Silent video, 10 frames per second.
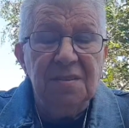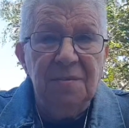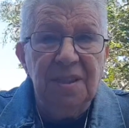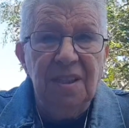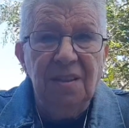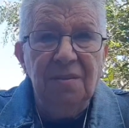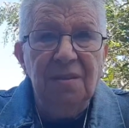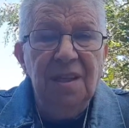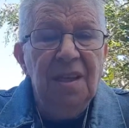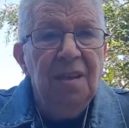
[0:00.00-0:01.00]
as we know.
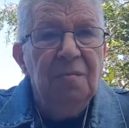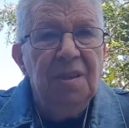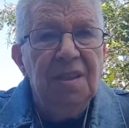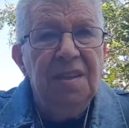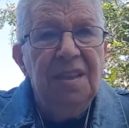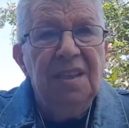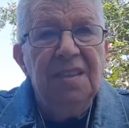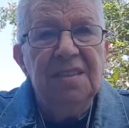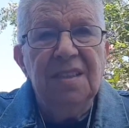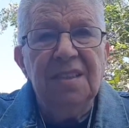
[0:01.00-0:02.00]
But the thing
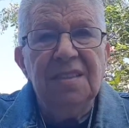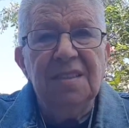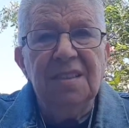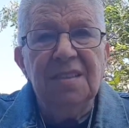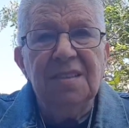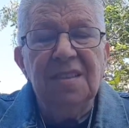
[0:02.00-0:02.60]
is this, that